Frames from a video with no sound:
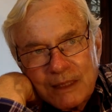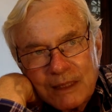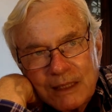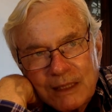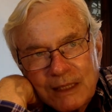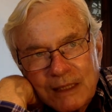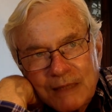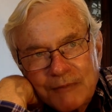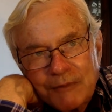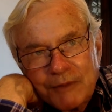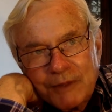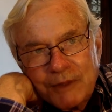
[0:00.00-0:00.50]

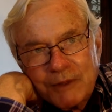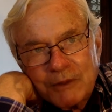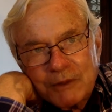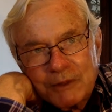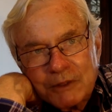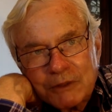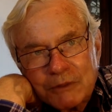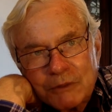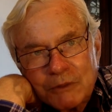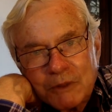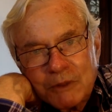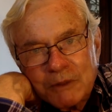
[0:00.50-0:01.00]
if there
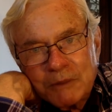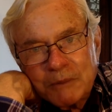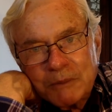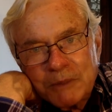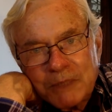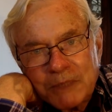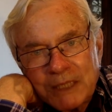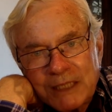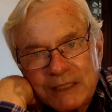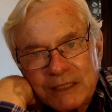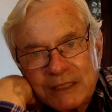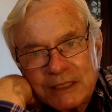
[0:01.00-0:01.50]
was one
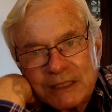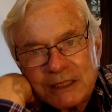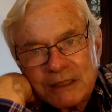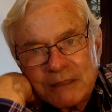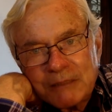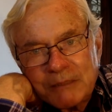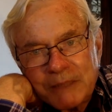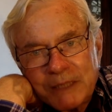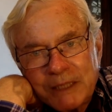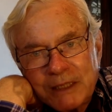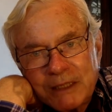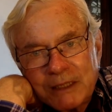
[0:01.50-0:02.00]
place in
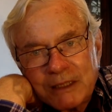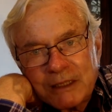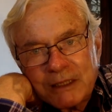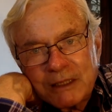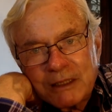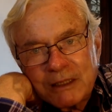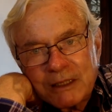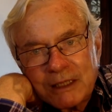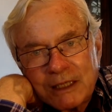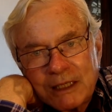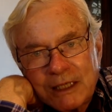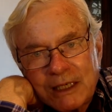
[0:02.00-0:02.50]

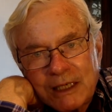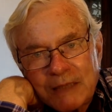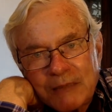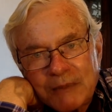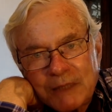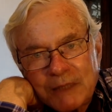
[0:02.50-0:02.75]
America that I